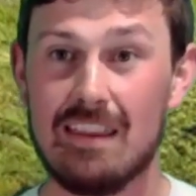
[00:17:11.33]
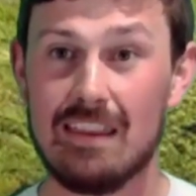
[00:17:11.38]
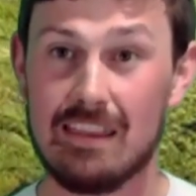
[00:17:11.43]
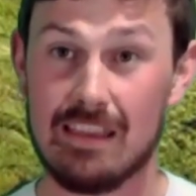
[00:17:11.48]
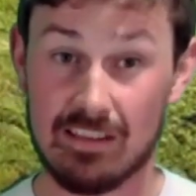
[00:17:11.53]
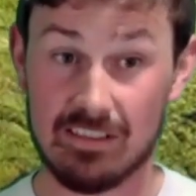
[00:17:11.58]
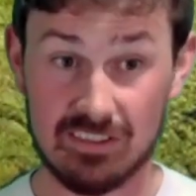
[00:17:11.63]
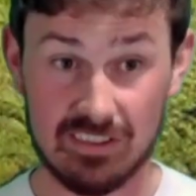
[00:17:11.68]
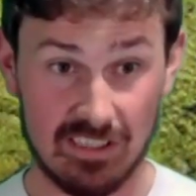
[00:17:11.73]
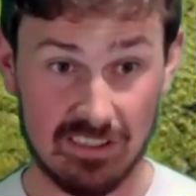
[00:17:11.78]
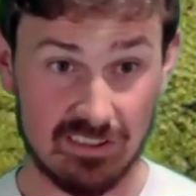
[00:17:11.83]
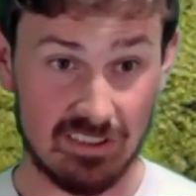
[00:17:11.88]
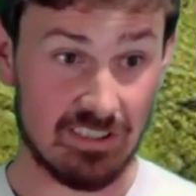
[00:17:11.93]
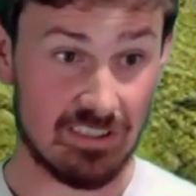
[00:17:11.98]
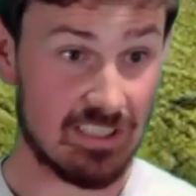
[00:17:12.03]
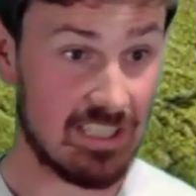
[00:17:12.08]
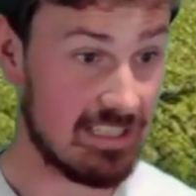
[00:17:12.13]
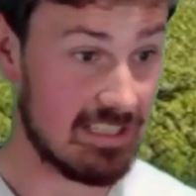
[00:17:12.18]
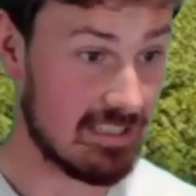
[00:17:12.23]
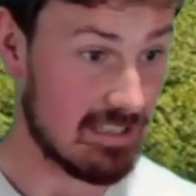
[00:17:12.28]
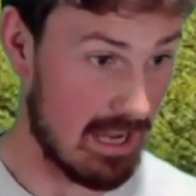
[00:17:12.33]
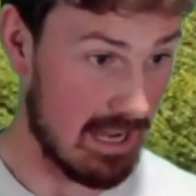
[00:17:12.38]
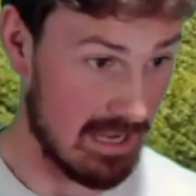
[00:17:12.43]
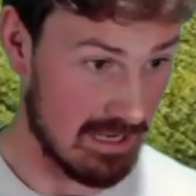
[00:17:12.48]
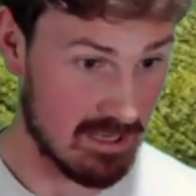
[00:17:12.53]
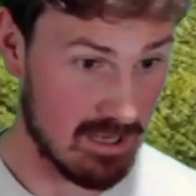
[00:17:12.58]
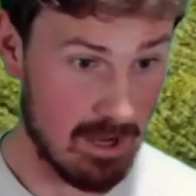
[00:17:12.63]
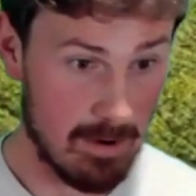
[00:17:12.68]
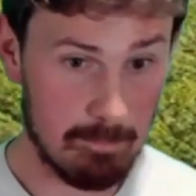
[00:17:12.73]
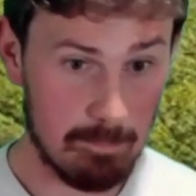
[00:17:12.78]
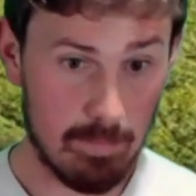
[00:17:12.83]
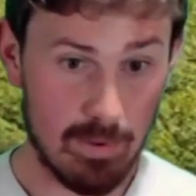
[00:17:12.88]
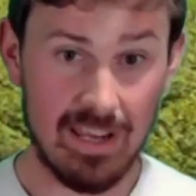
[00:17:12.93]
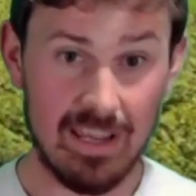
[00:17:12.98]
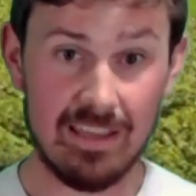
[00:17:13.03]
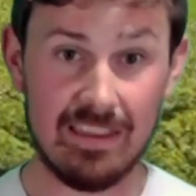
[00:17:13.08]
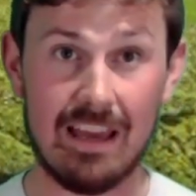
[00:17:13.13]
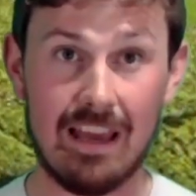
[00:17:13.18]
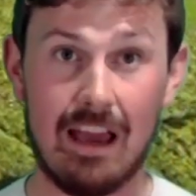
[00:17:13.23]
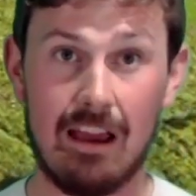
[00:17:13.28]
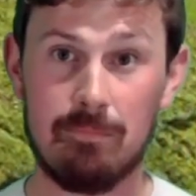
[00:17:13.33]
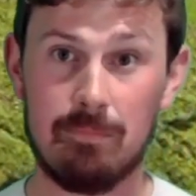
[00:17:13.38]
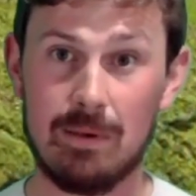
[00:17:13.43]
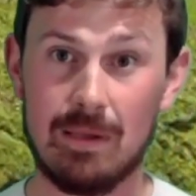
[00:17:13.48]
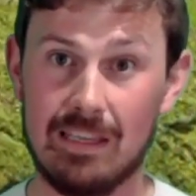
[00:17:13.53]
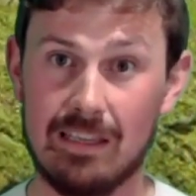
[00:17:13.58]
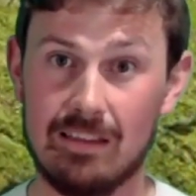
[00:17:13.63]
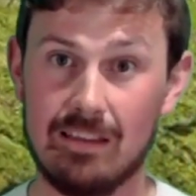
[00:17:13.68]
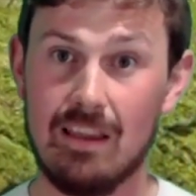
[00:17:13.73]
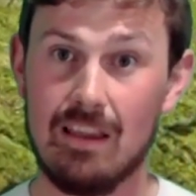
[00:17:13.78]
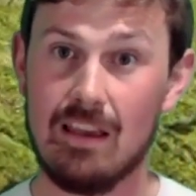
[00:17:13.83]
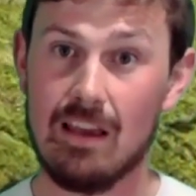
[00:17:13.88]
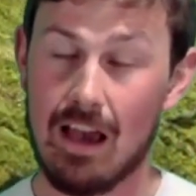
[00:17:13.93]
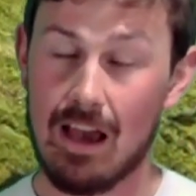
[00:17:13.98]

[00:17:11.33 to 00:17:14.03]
there's such as in Cumbria that I've been